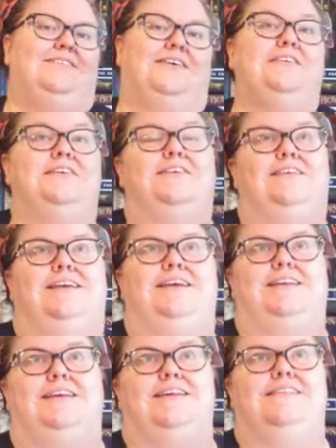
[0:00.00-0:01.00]
Dhonielle
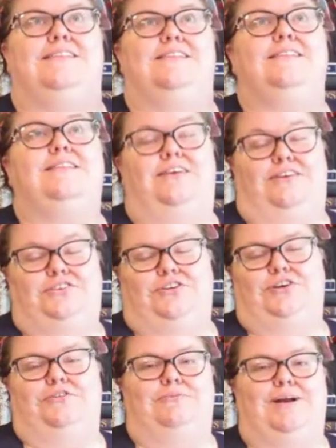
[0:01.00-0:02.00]
Clayton is such a
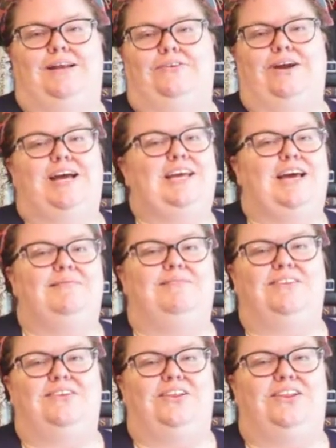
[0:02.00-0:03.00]
good writer. I
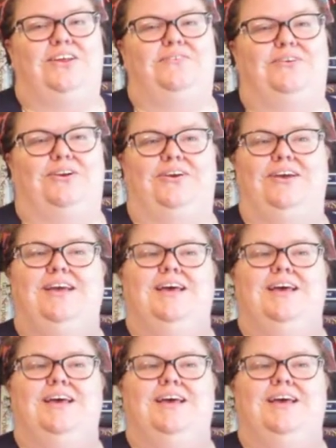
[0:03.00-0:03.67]
absolutely love her.